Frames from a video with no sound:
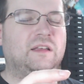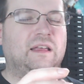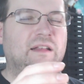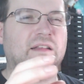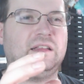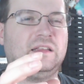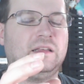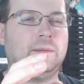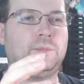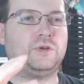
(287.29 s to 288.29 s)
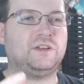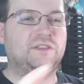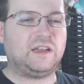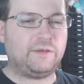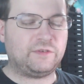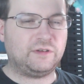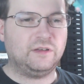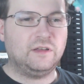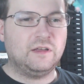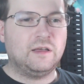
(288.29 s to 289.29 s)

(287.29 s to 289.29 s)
and the bodies together,